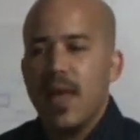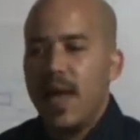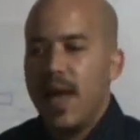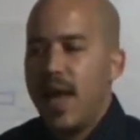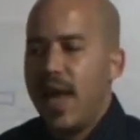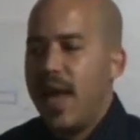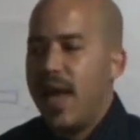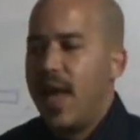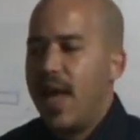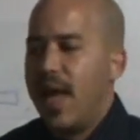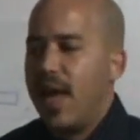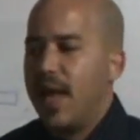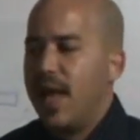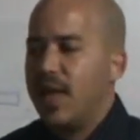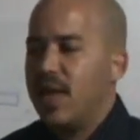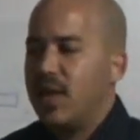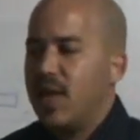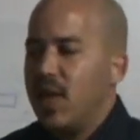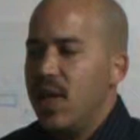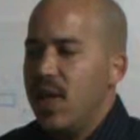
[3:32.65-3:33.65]

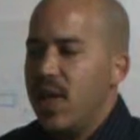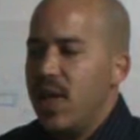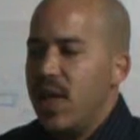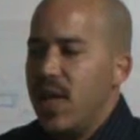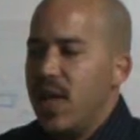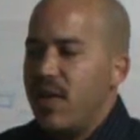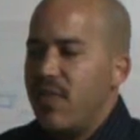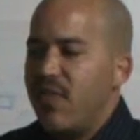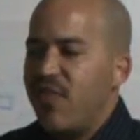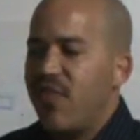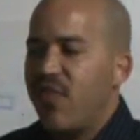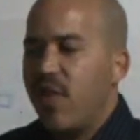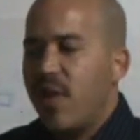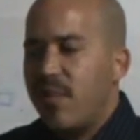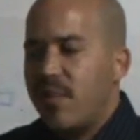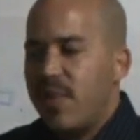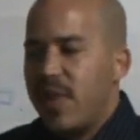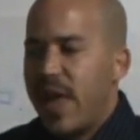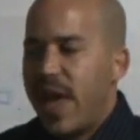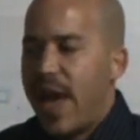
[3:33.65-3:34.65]
And
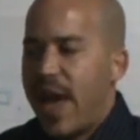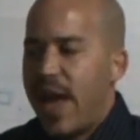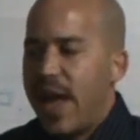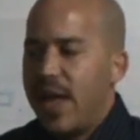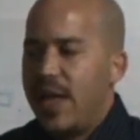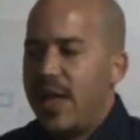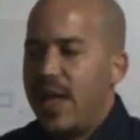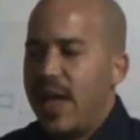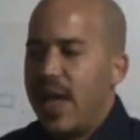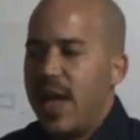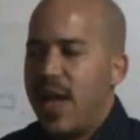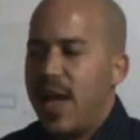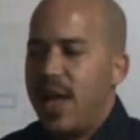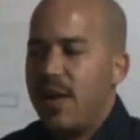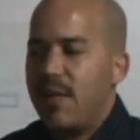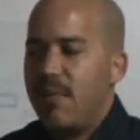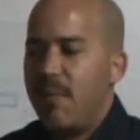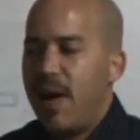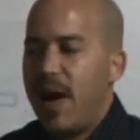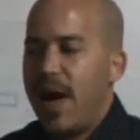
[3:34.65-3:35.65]
from that,
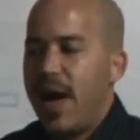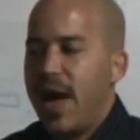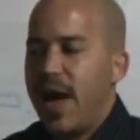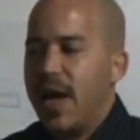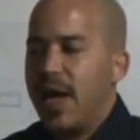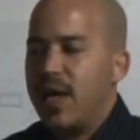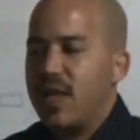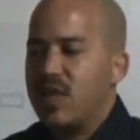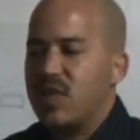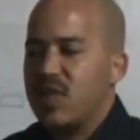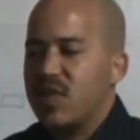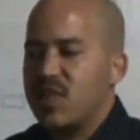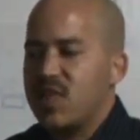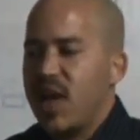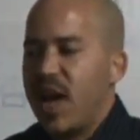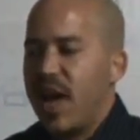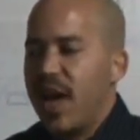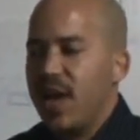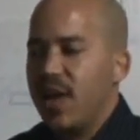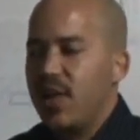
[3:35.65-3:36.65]
and my
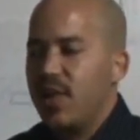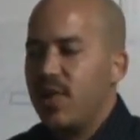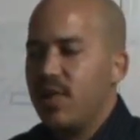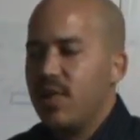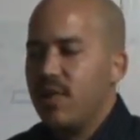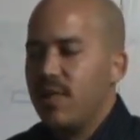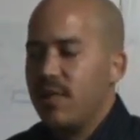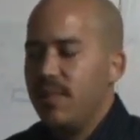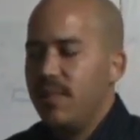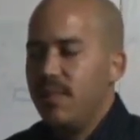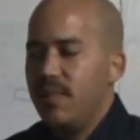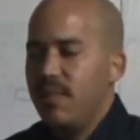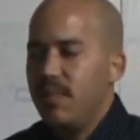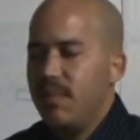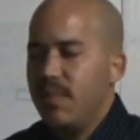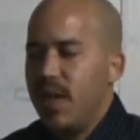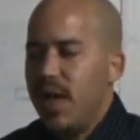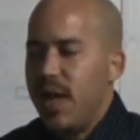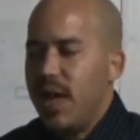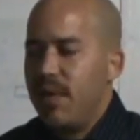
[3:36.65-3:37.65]
desire
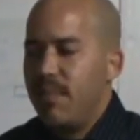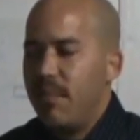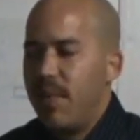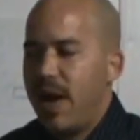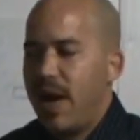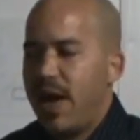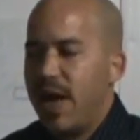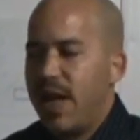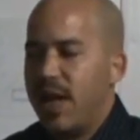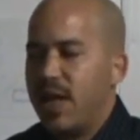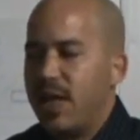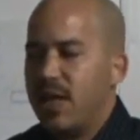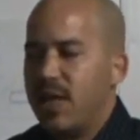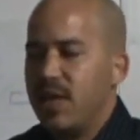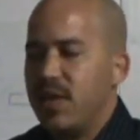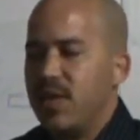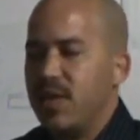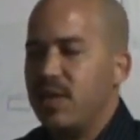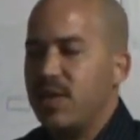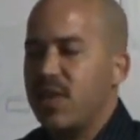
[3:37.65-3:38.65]
and
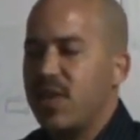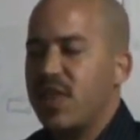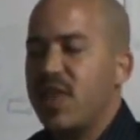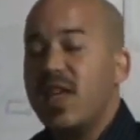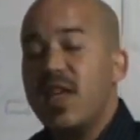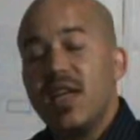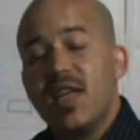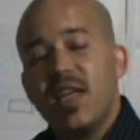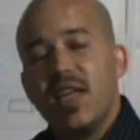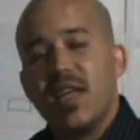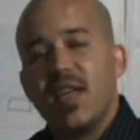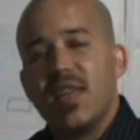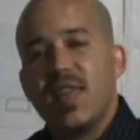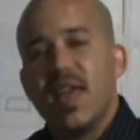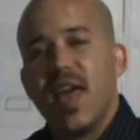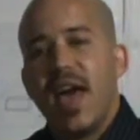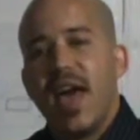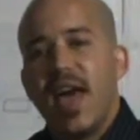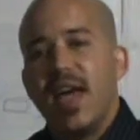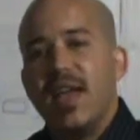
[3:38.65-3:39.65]
my thinking
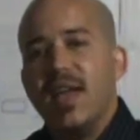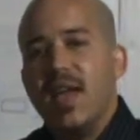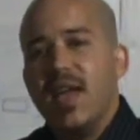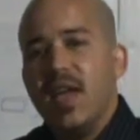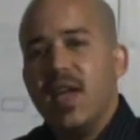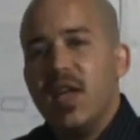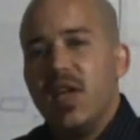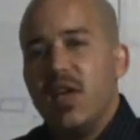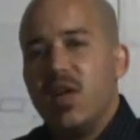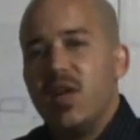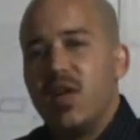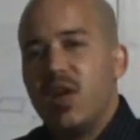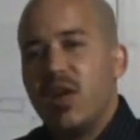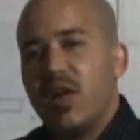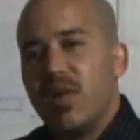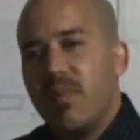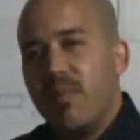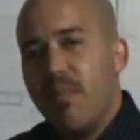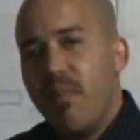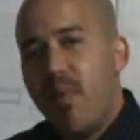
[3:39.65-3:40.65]
that
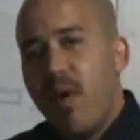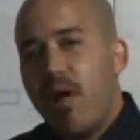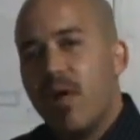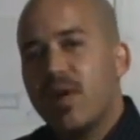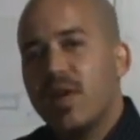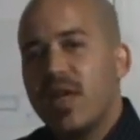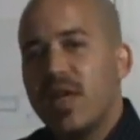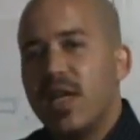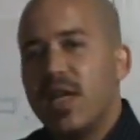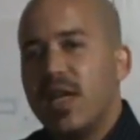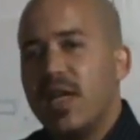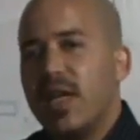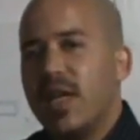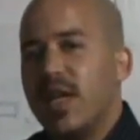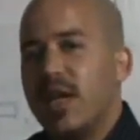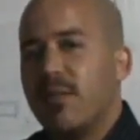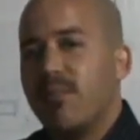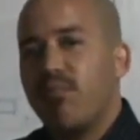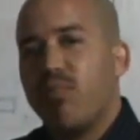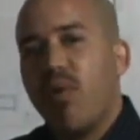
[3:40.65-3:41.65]

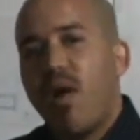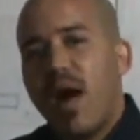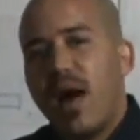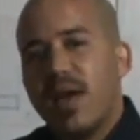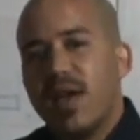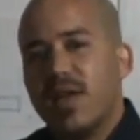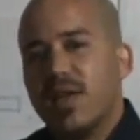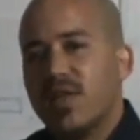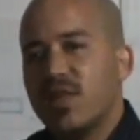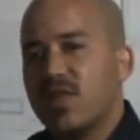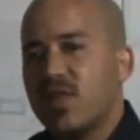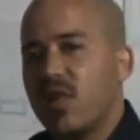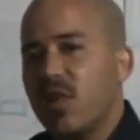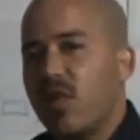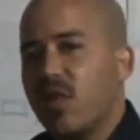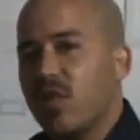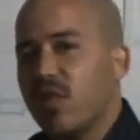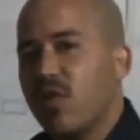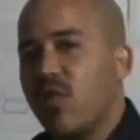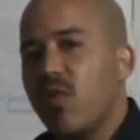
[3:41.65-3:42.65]
marketing and products
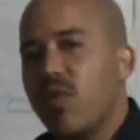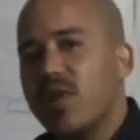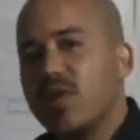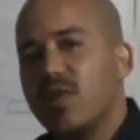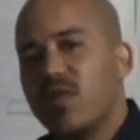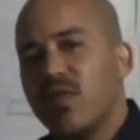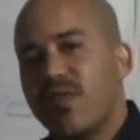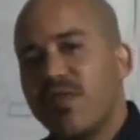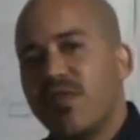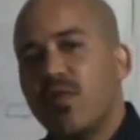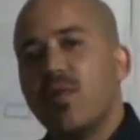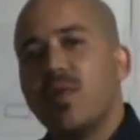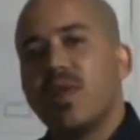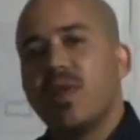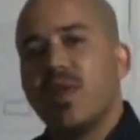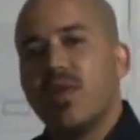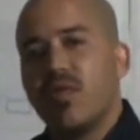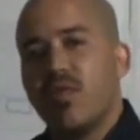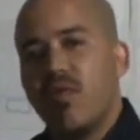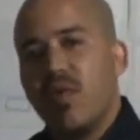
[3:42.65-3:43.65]
are going to full
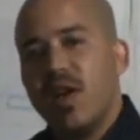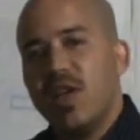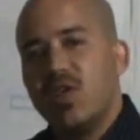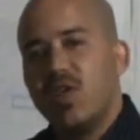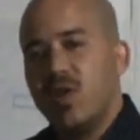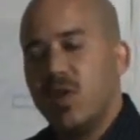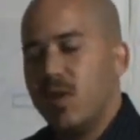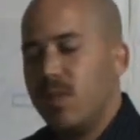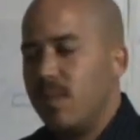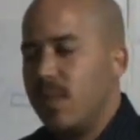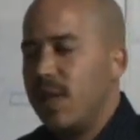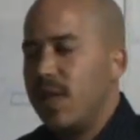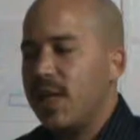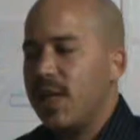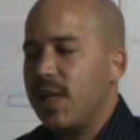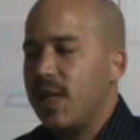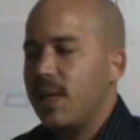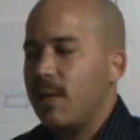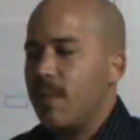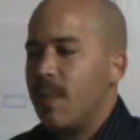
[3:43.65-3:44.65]
integration,
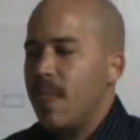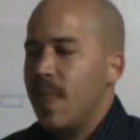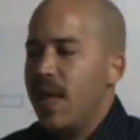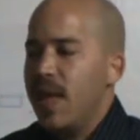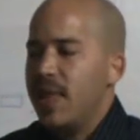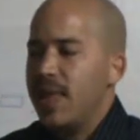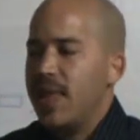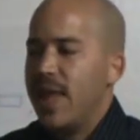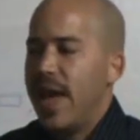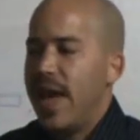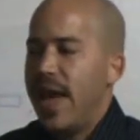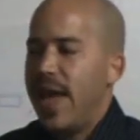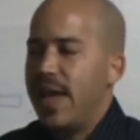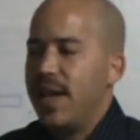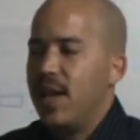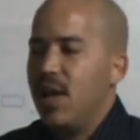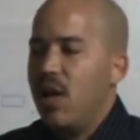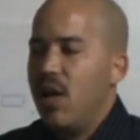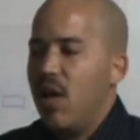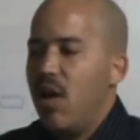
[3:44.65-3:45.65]
meaning
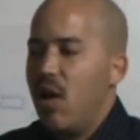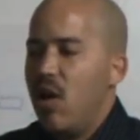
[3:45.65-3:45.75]
that